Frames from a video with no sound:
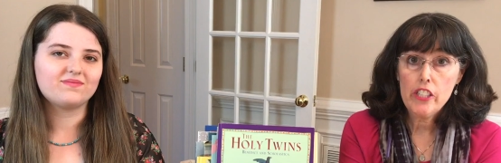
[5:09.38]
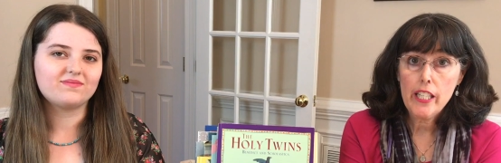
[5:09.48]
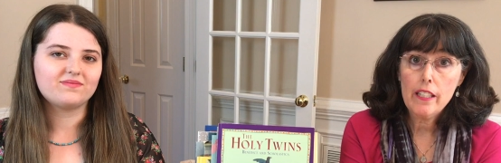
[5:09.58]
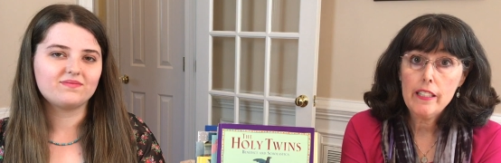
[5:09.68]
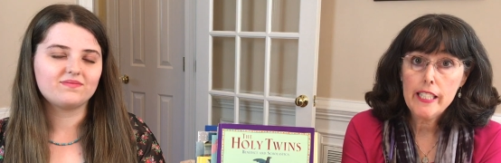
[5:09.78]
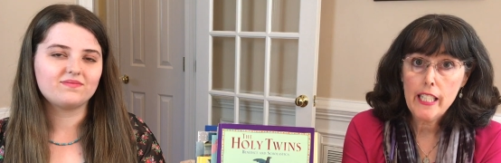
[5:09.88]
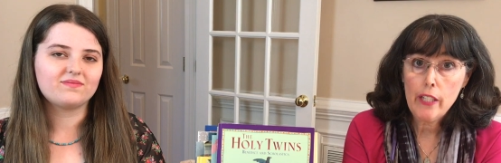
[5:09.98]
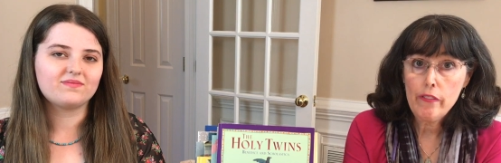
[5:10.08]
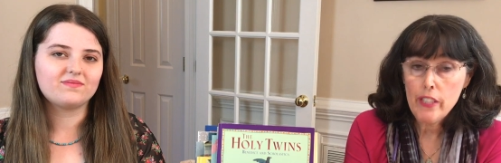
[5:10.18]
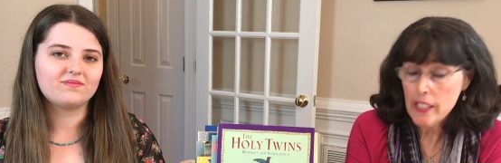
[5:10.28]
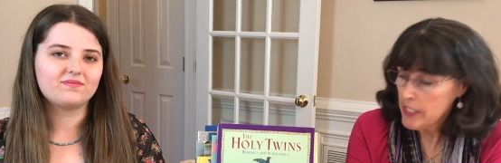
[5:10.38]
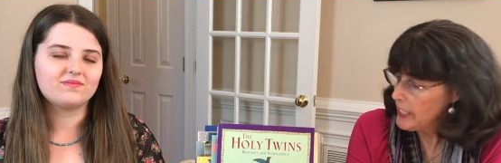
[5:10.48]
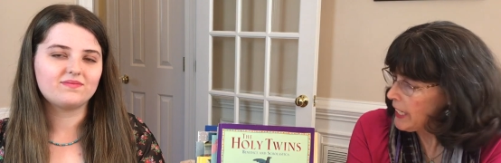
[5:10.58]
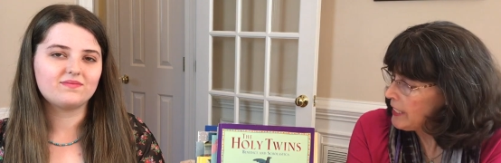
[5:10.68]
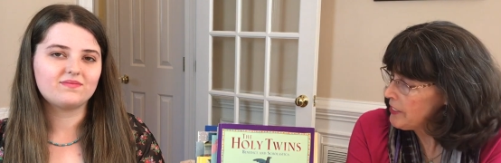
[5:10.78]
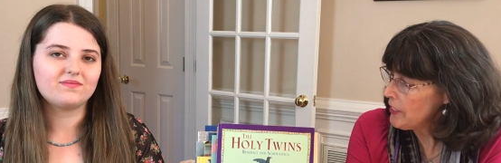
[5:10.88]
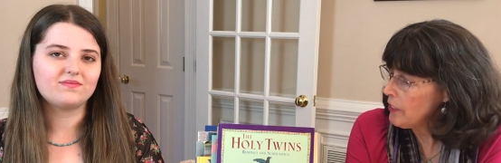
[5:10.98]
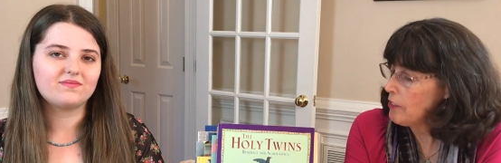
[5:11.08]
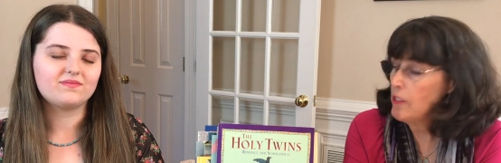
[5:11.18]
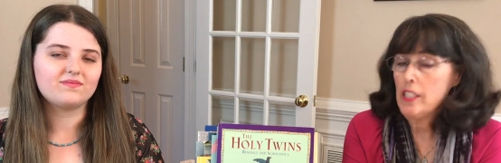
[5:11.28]
Speaker 1: share the same feast day.
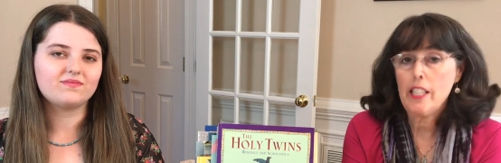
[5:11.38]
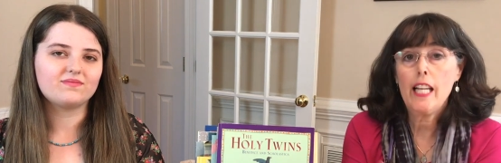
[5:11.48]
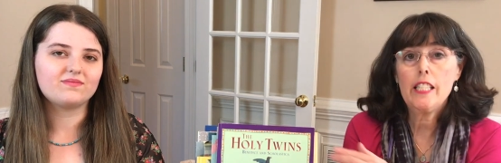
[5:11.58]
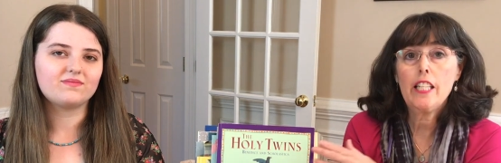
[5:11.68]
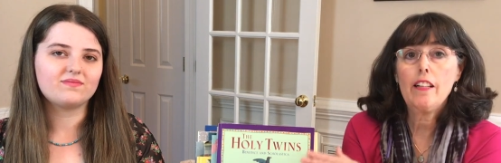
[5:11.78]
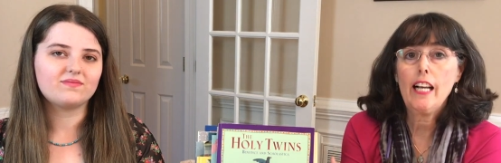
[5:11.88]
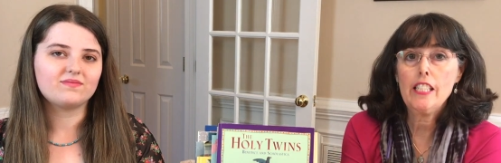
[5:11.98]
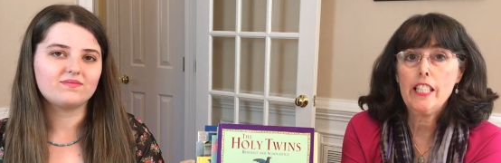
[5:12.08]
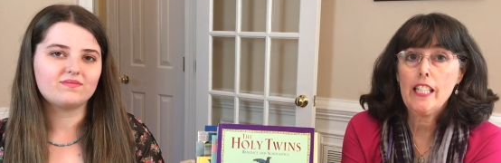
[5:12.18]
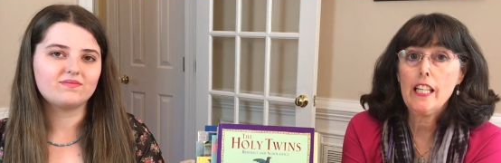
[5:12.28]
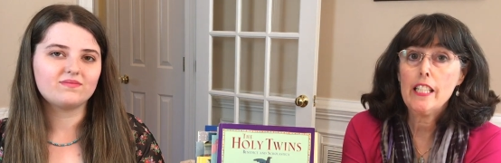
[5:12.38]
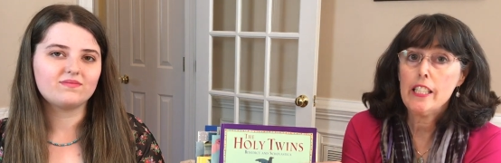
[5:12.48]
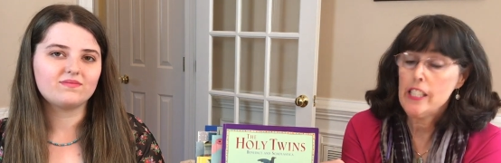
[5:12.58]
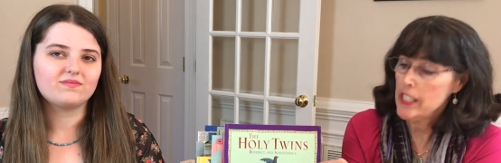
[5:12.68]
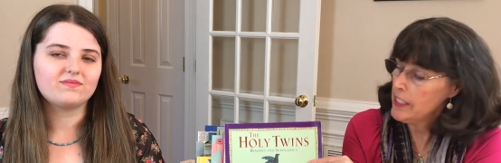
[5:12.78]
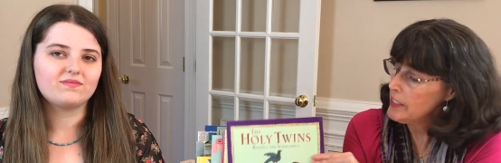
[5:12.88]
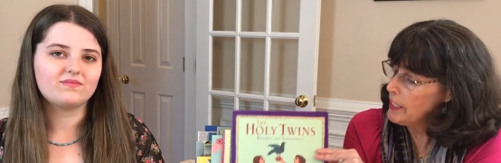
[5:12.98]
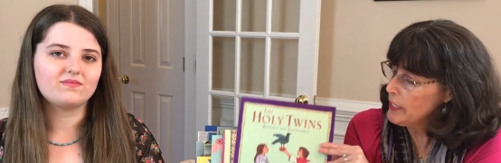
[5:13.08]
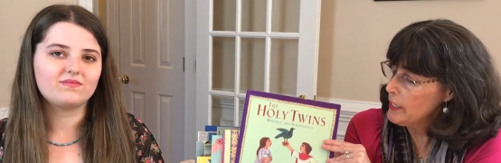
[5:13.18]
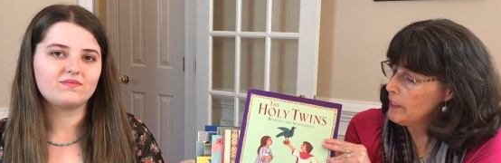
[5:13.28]
So St. Scholastica's is
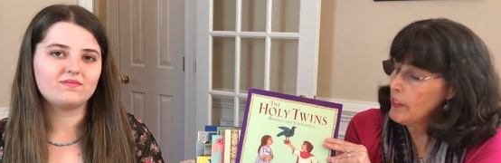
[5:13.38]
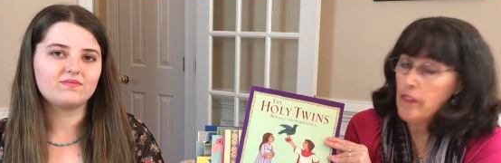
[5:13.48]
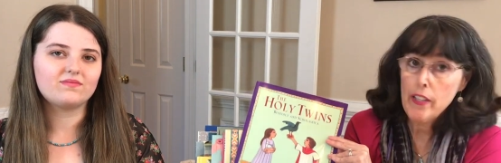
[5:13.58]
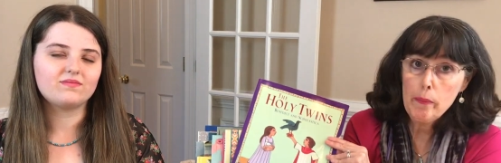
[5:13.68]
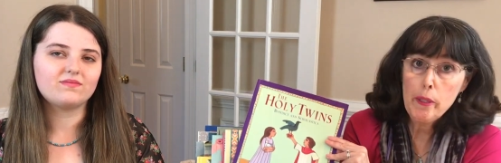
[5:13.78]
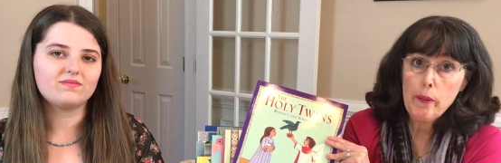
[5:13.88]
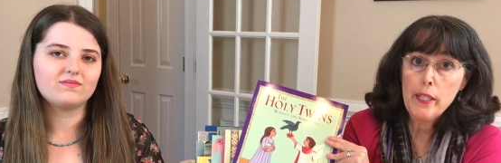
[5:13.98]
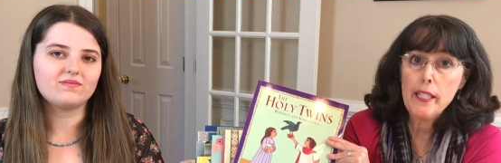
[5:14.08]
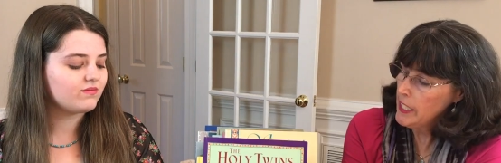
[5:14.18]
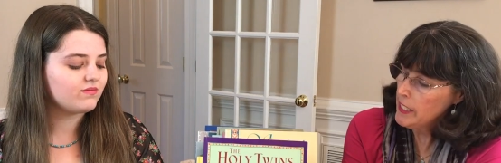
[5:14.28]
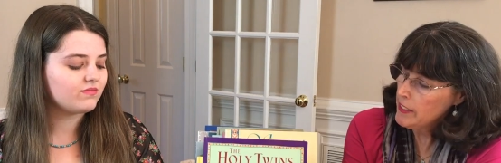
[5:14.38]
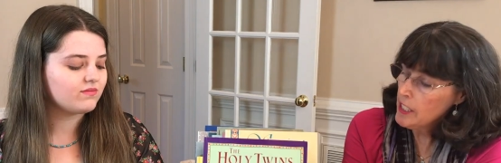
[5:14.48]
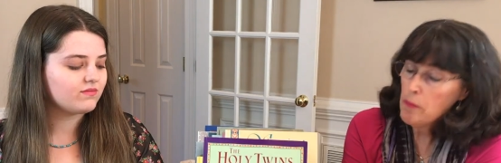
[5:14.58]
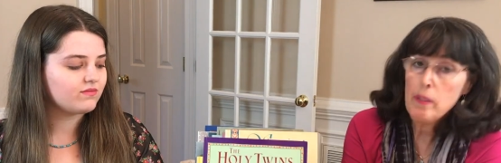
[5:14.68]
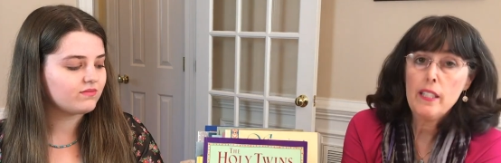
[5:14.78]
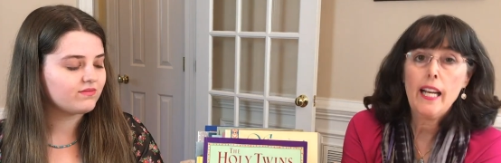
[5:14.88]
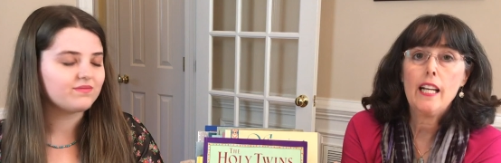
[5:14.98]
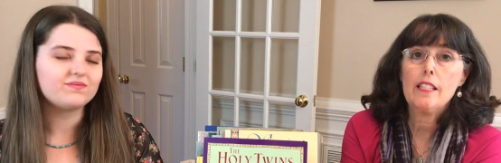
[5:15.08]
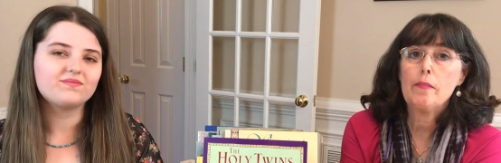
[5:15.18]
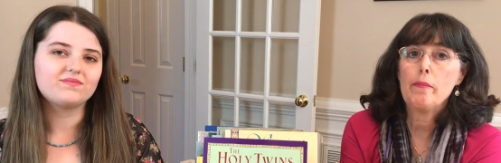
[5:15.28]
in February. This book
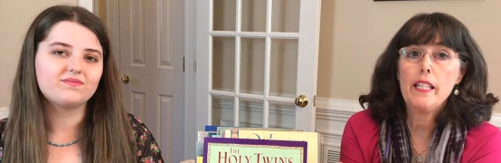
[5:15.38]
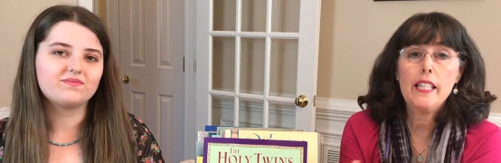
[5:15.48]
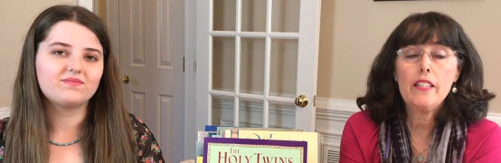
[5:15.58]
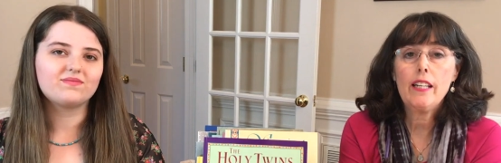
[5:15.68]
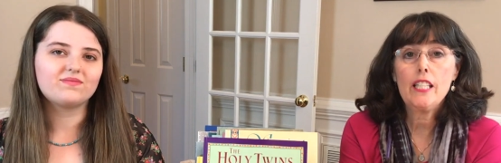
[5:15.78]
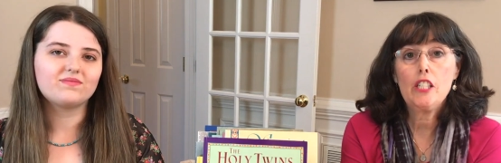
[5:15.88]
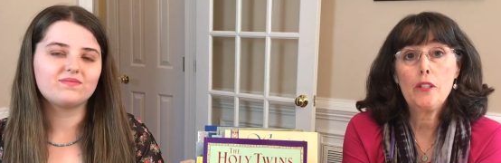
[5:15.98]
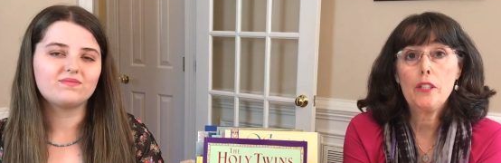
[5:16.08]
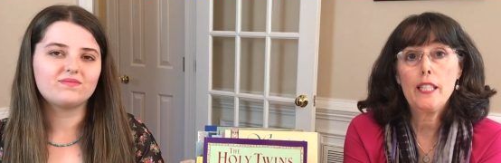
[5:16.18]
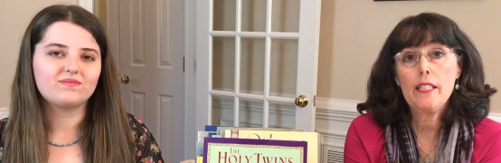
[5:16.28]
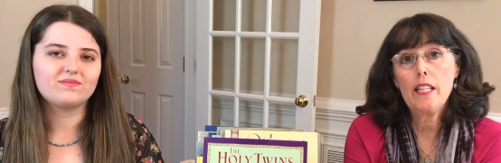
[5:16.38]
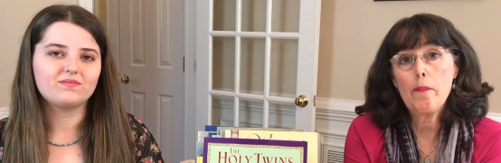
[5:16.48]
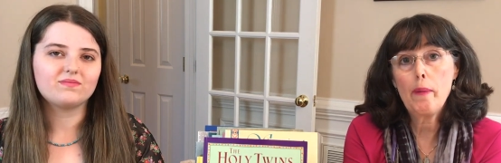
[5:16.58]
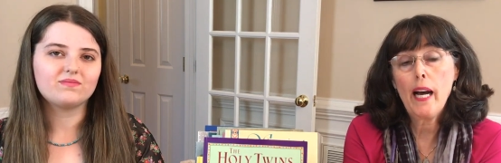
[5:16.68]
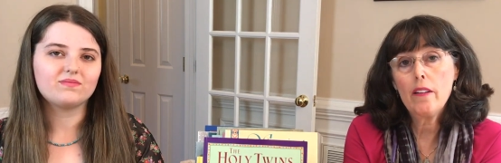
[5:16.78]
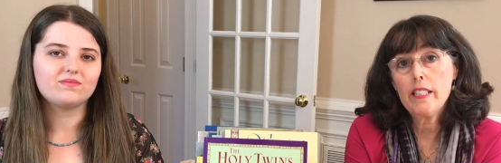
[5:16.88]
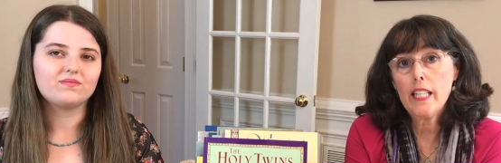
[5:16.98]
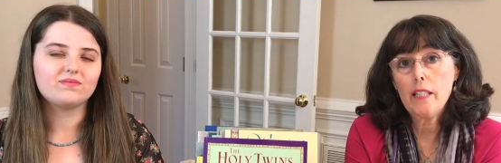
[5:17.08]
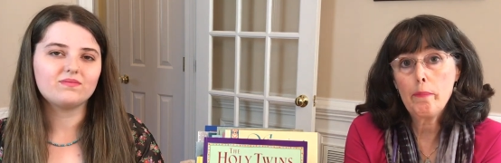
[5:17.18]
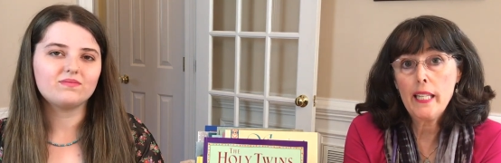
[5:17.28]
has many great stories about
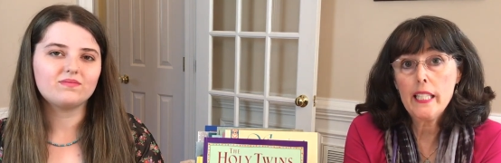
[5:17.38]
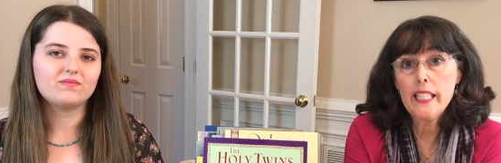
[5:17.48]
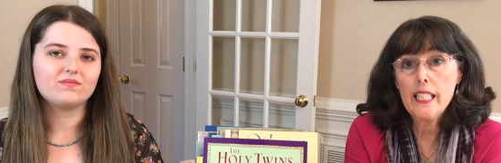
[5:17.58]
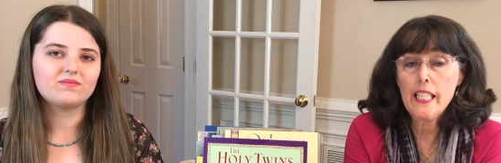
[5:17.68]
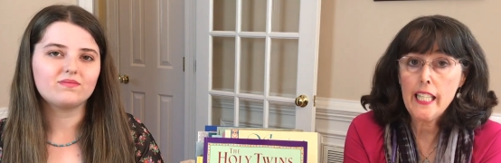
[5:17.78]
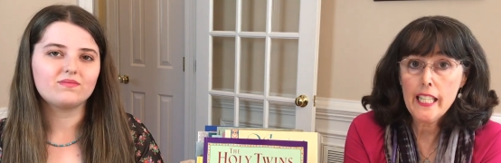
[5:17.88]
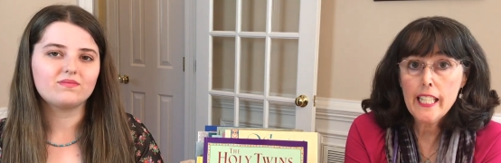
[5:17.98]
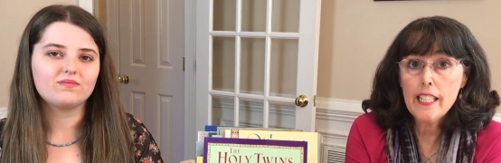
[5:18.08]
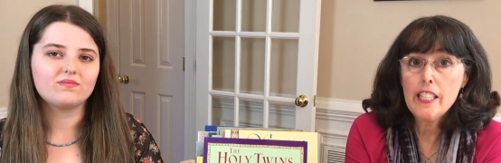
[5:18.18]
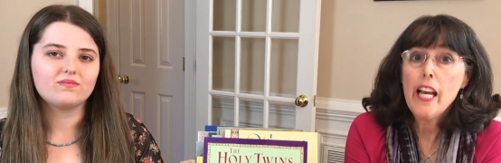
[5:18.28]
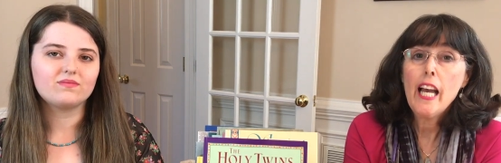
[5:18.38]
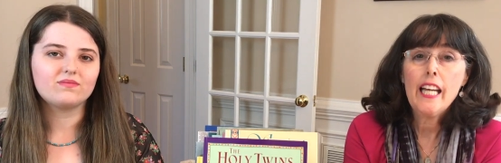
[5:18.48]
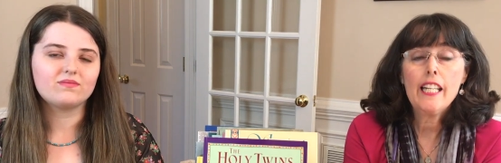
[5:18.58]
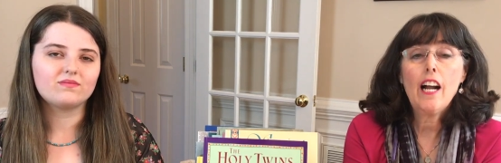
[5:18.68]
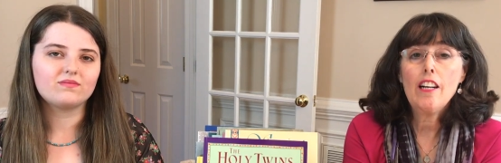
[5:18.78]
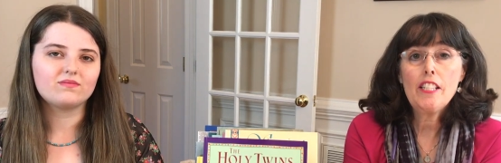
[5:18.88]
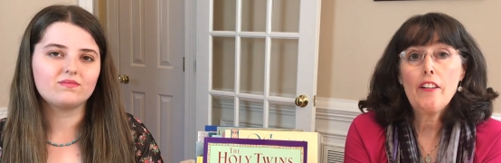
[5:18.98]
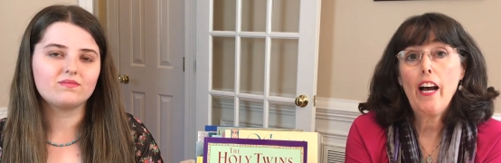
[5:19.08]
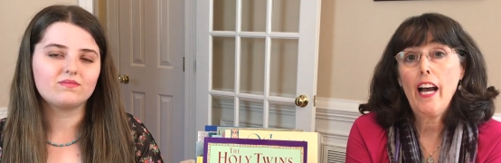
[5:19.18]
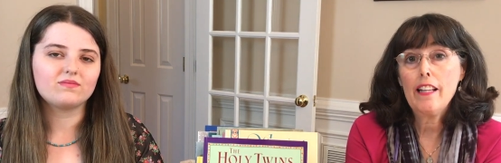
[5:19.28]
St. Benedict in it, and it also
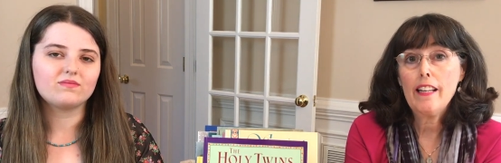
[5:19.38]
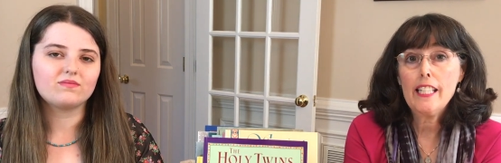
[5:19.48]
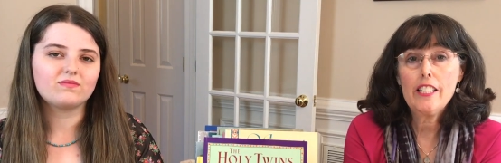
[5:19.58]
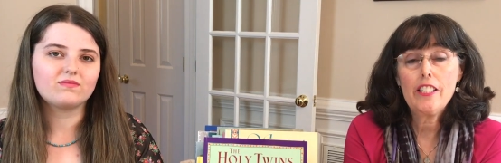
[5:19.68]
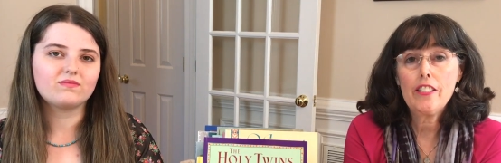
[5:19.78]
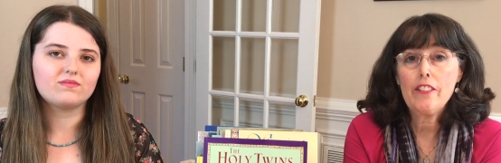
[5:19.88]
highlights the